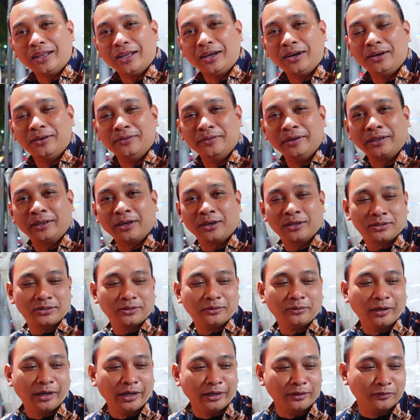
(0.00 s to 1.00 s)
No, because
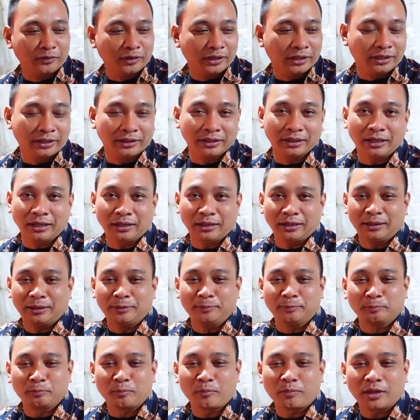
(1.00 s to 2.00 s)
when we
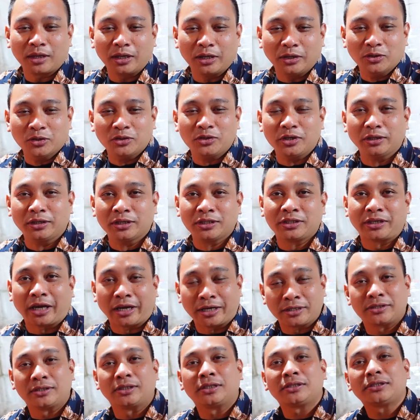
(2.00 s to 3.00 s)
using the
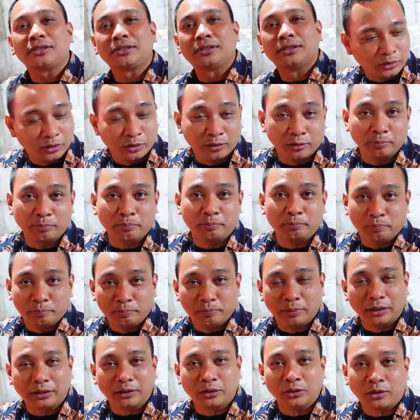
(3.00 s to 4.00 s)
scissors to
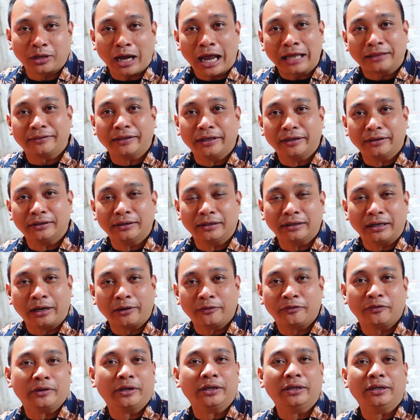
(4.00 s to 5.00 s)
cutting
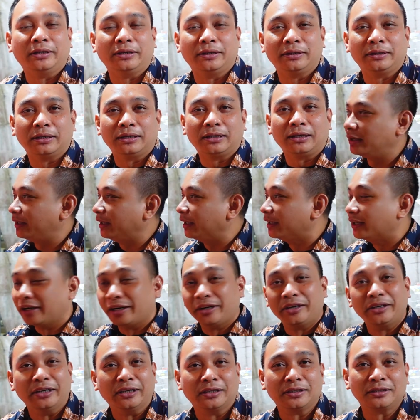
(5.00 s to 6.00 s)
every
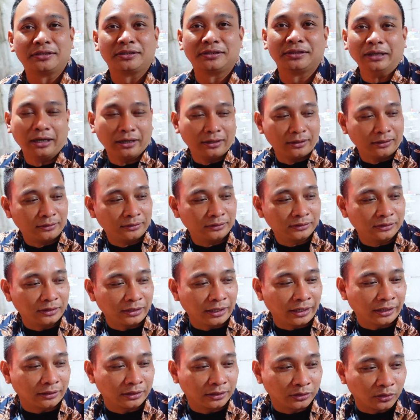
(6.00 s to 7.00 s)
ingredients
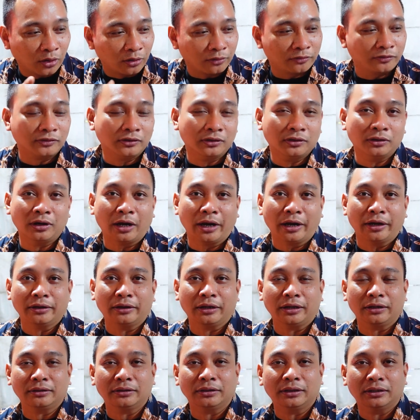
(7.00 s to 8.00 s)
like a tofu and
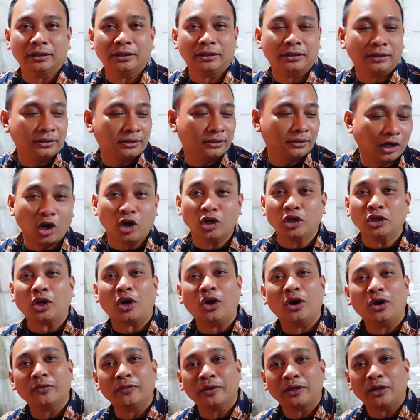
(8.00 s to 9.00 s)
then the
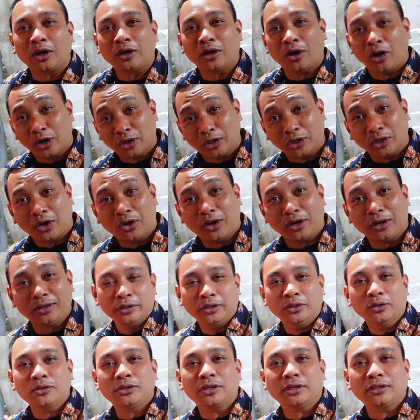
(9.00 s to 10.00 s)
lontong, we call lontong, we're
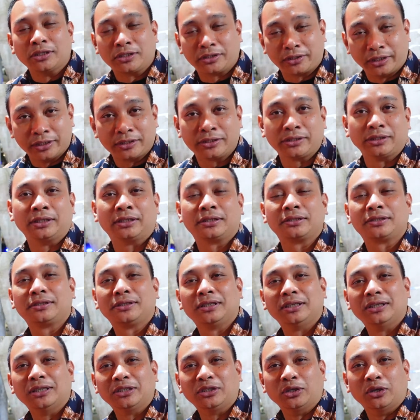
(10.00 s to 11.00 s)
using the scissors.
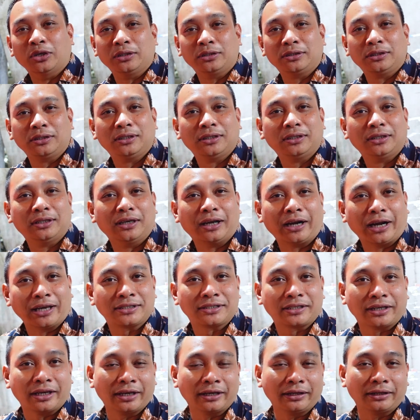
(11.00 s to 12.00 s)
So
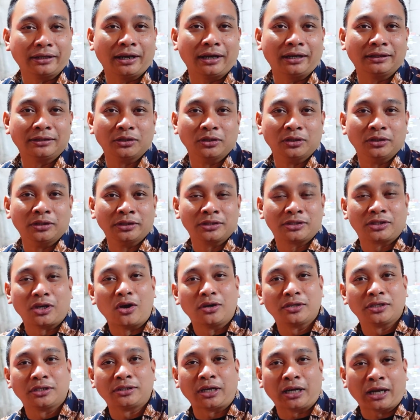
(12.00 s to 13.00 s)
rice cake, yeah. So the
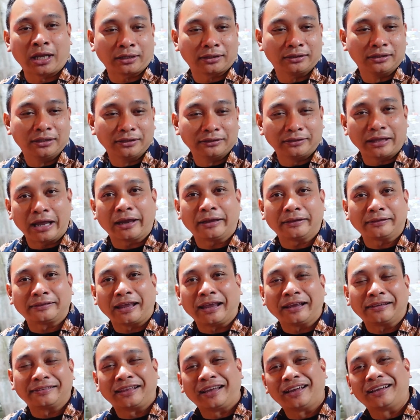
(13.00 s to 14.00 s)
sound is like tek
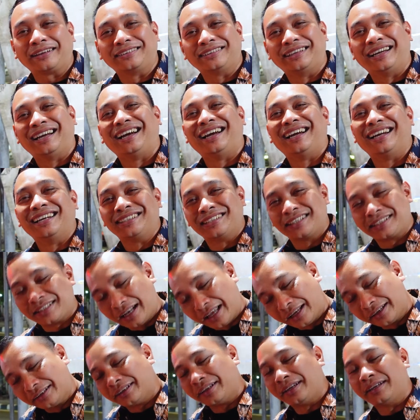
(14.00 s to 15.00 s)
tek tek, yeah, just
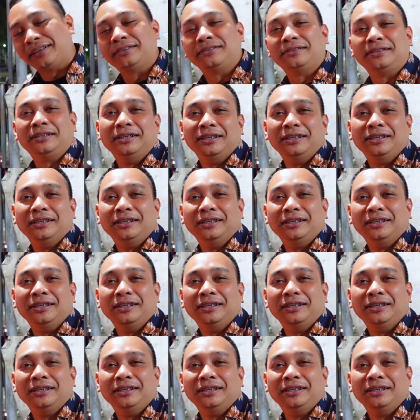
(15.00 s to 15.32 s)
like that.